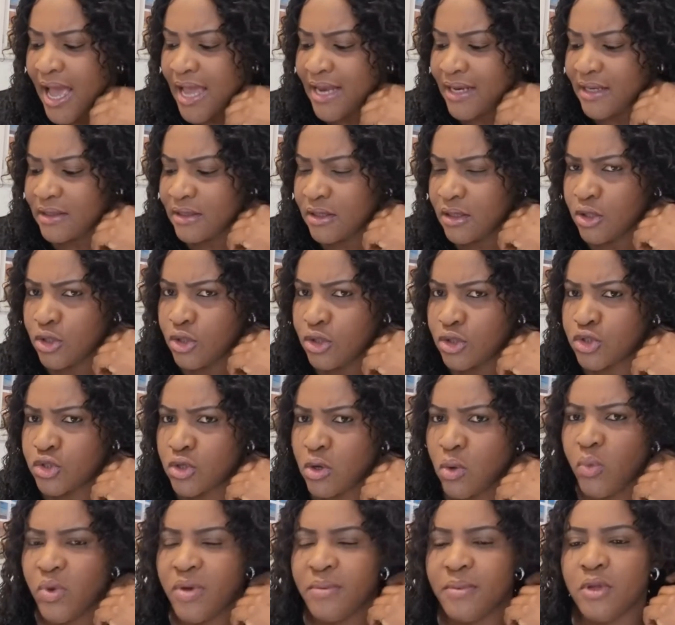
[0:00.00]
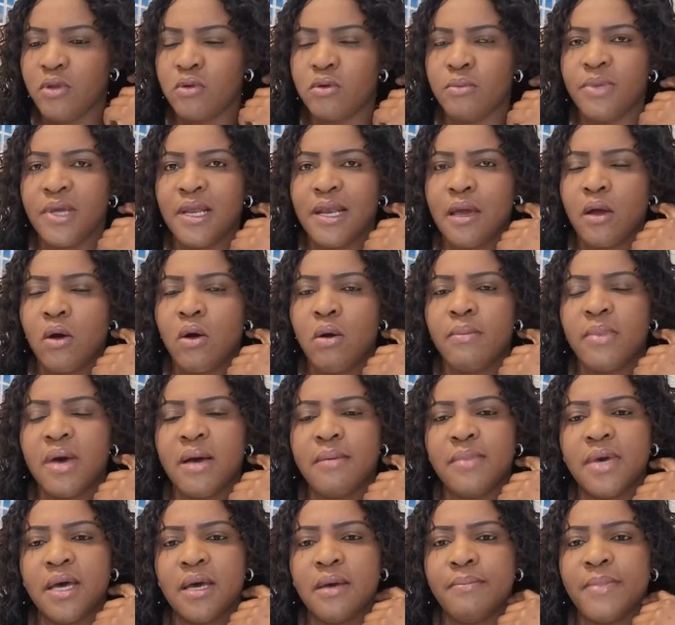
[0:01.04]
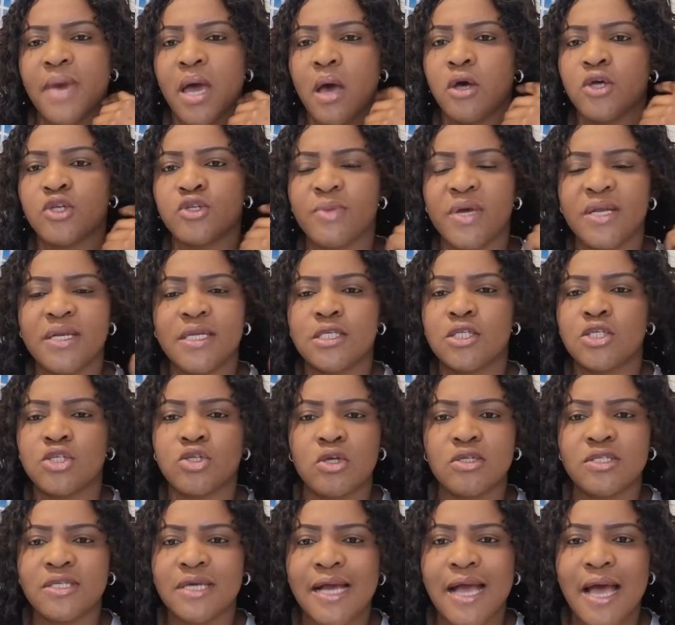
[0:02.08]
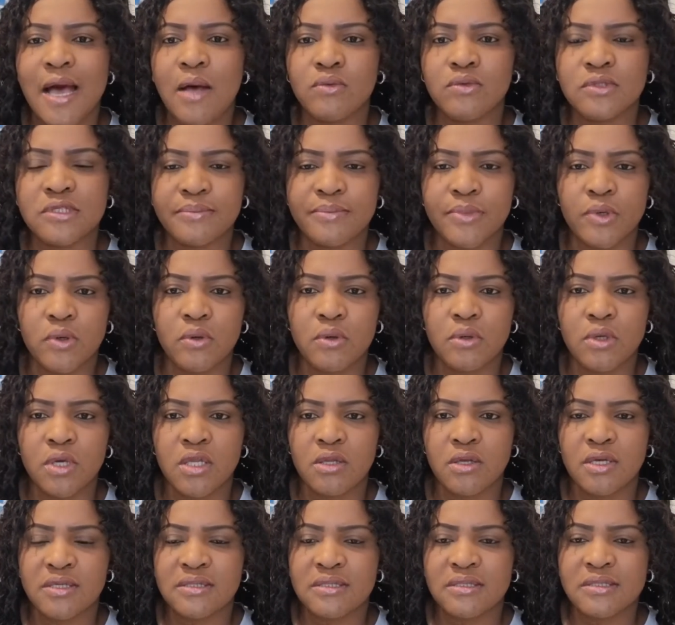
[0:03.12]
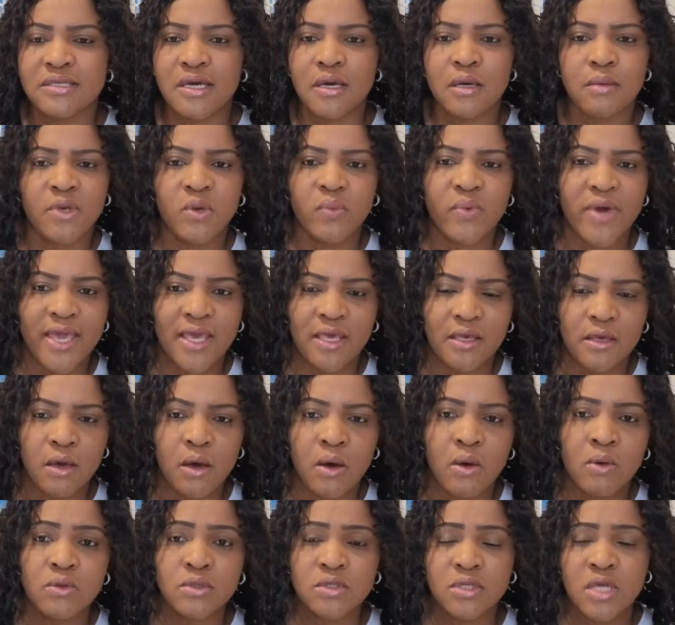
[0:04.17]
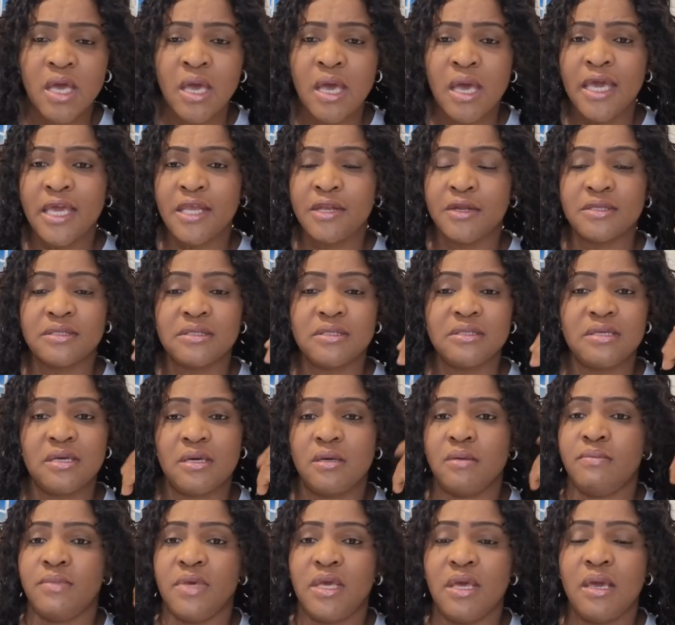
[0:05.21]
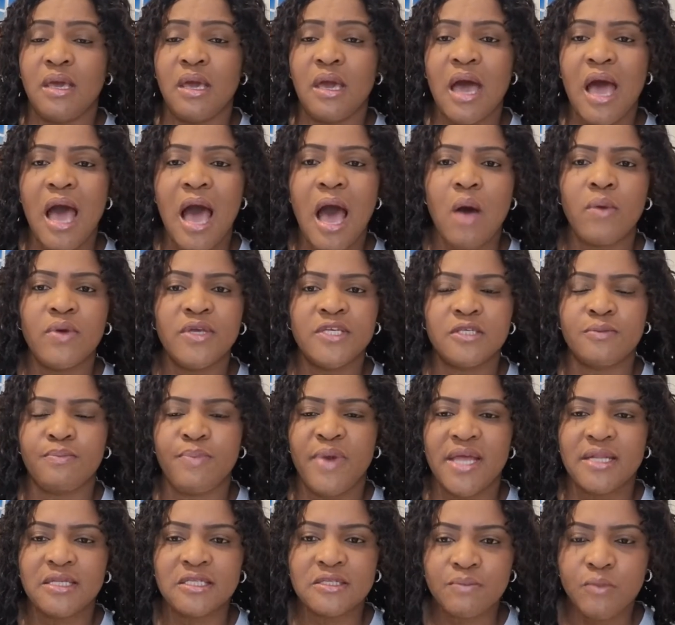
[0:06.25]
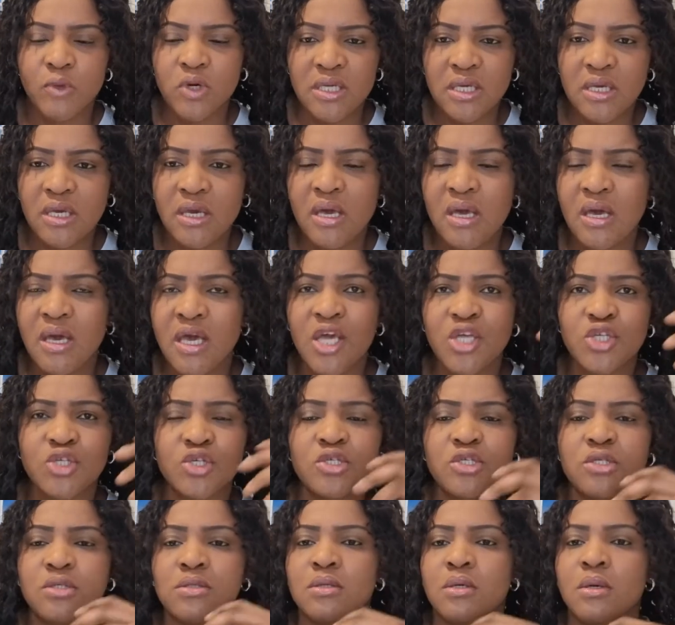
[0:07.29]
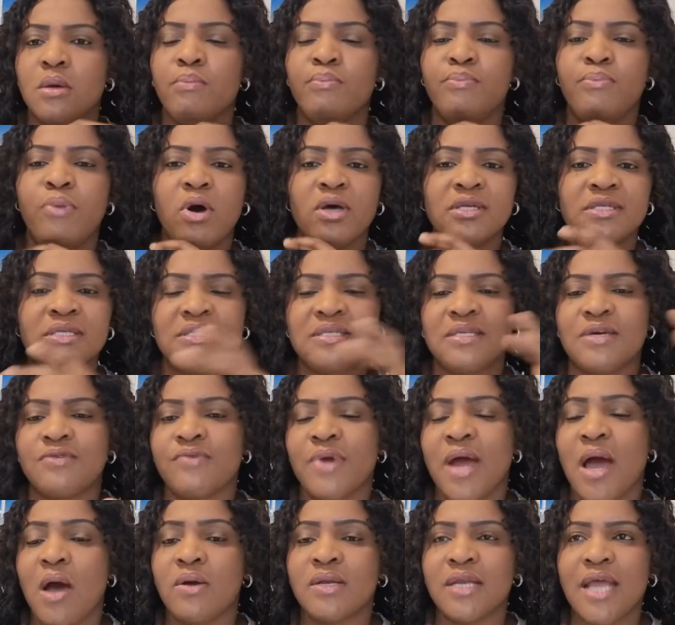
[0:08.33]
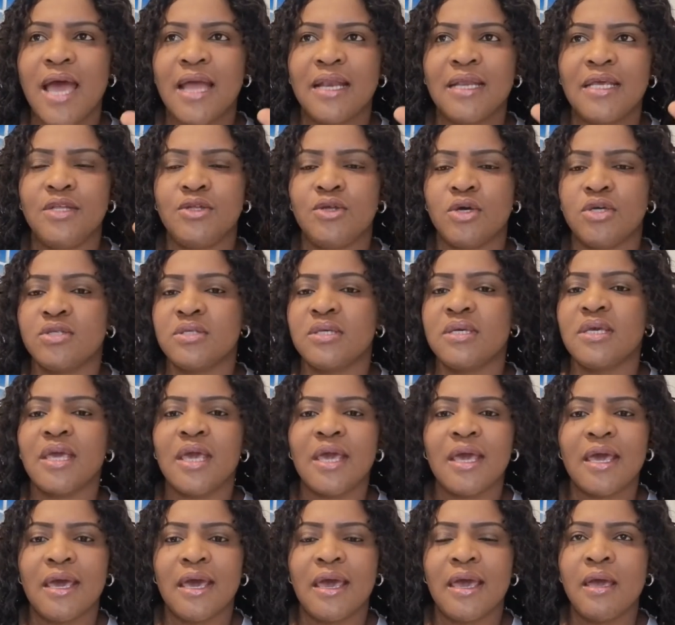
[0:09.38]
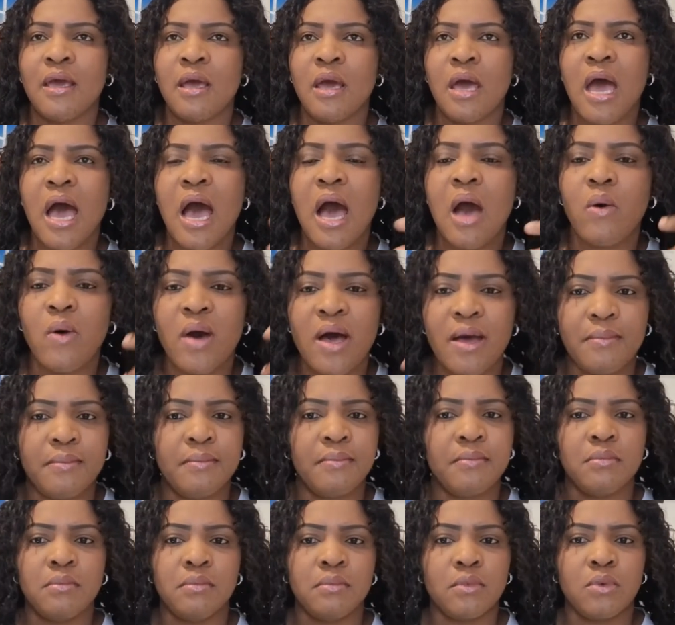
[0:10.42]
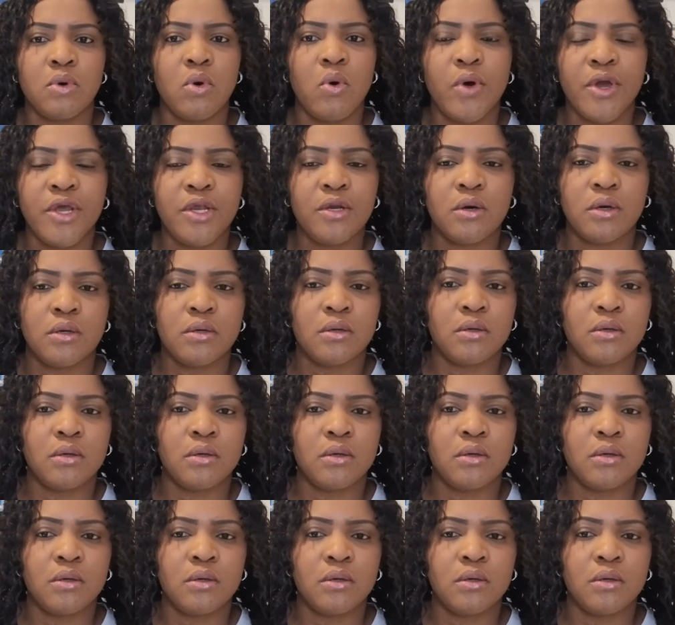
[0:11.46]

And some women will be like, oh, mama, my husband is not accountable. He doesn't tell me where he goes. He doesn't tell me how he spends money. He just bosses around and he doesn't care how I'm going